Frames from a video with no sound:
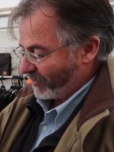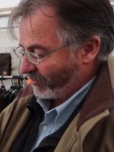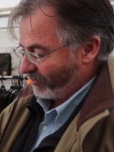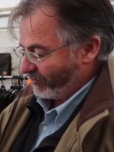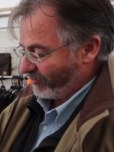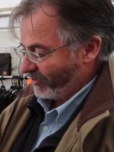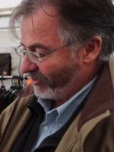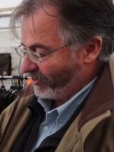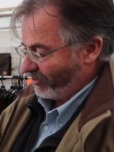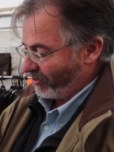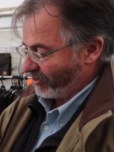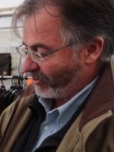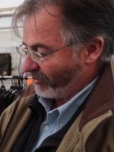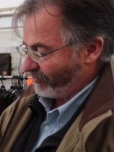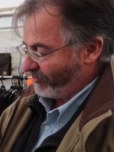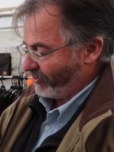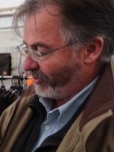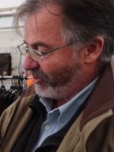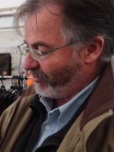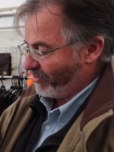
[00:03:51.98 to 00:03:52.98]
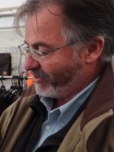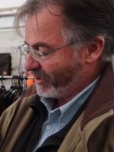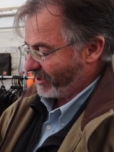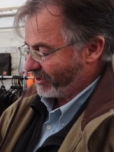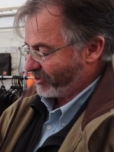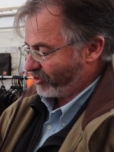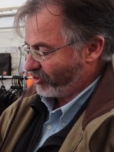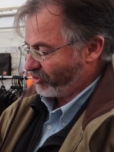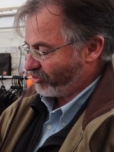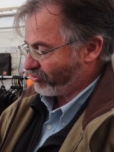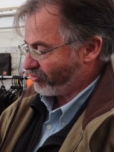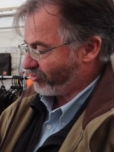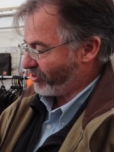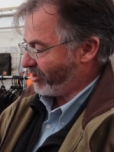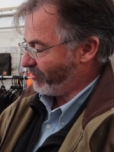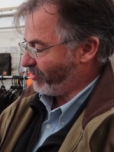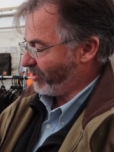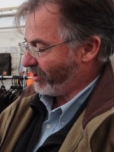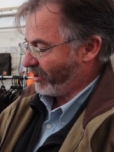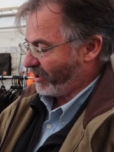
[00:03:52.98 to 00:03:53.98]
Good for the dog, good for you. It's
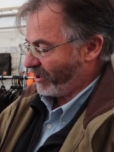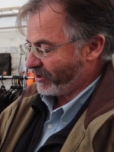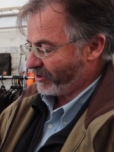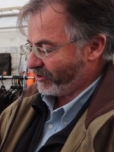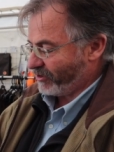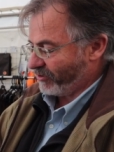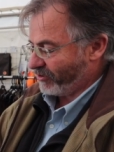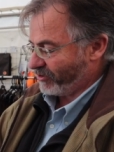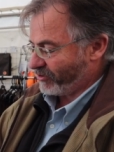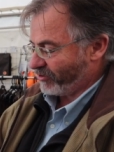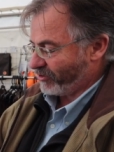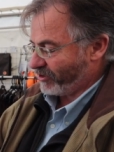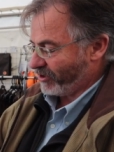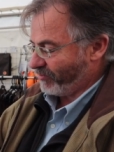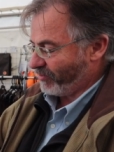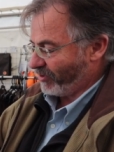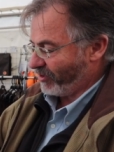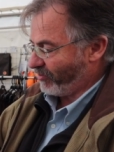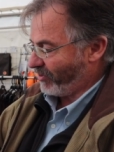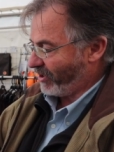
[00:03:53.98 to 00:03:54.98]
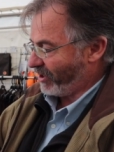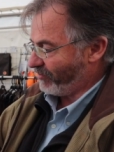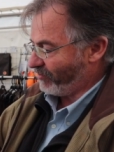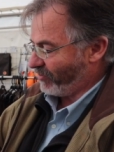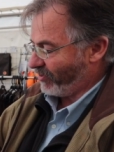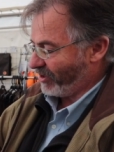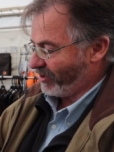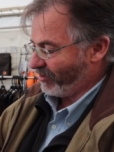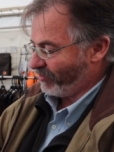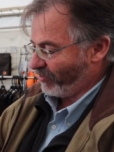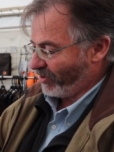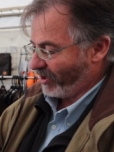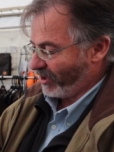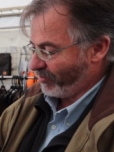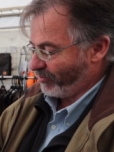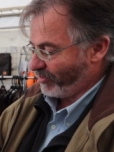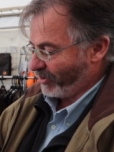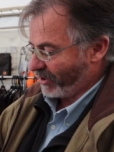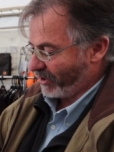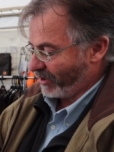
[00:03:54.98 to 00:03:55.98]
extremely light, as you can sort of see by the way, why, why
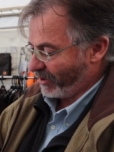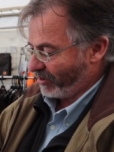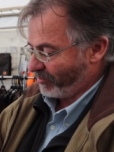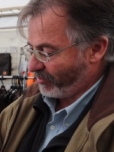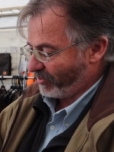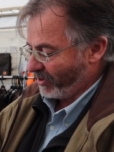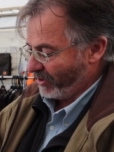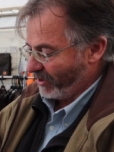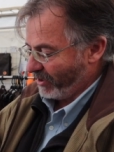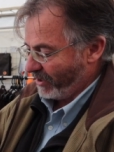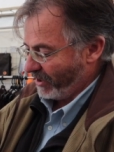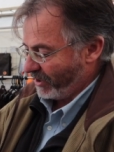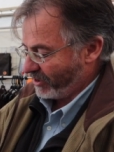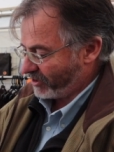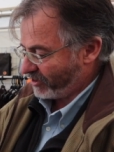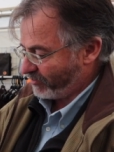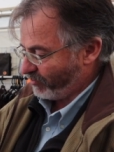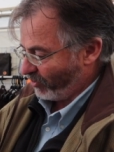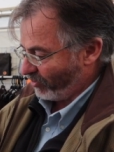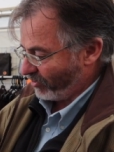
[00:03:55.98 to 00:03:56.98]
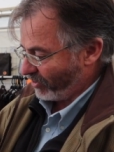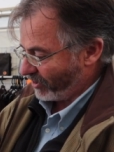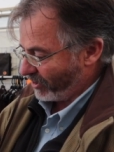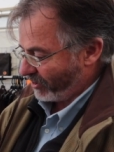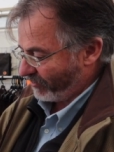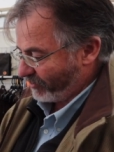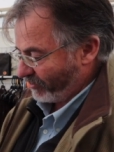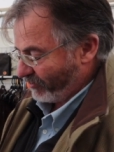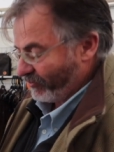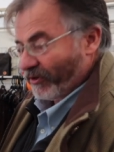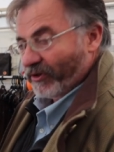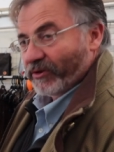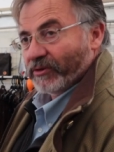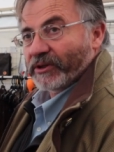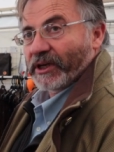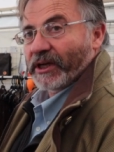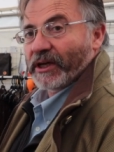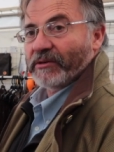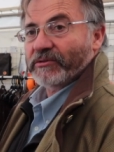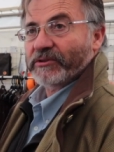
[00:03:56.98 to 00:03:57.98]
I'm picking up. It's small enough to
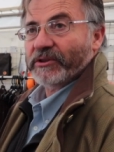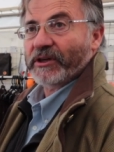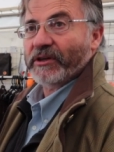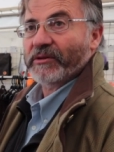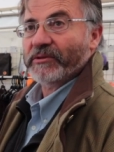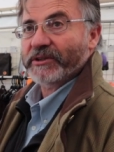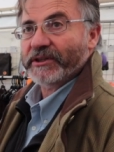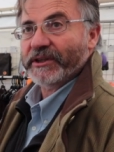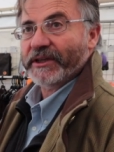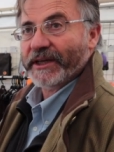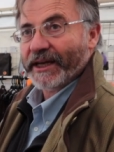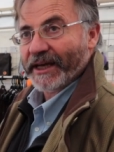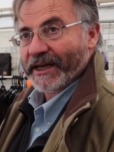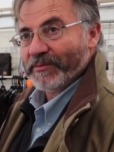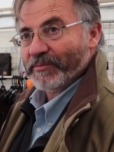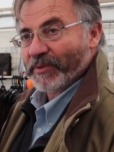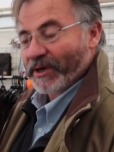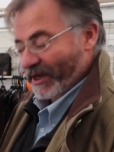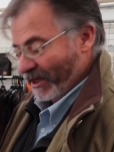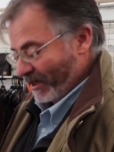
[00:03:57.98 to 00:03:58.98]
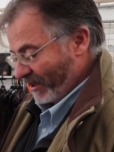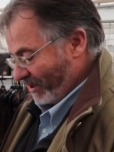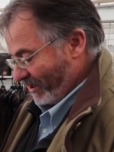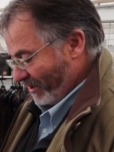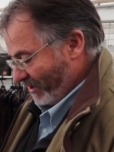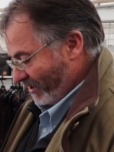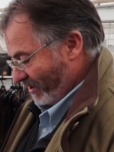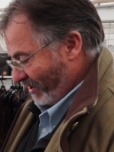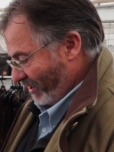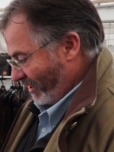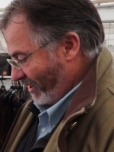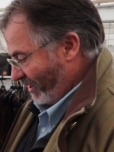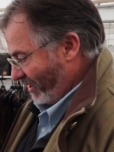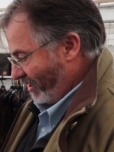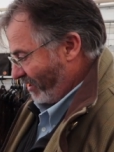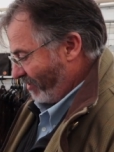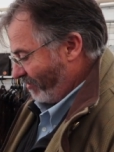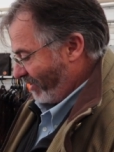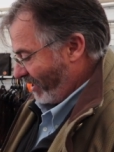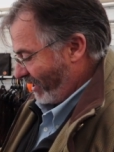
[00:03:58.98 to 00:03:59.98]
fold down to go into your game bag,
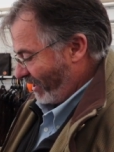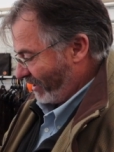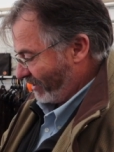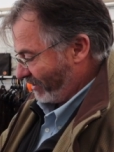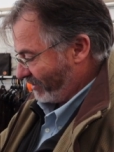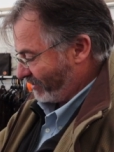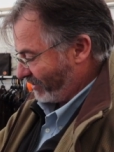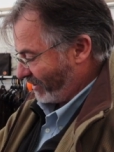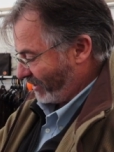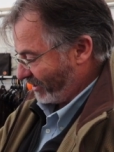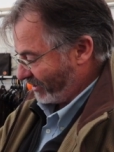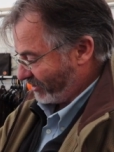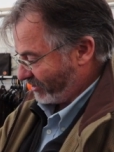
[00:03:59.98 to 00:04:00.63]
uh, and, and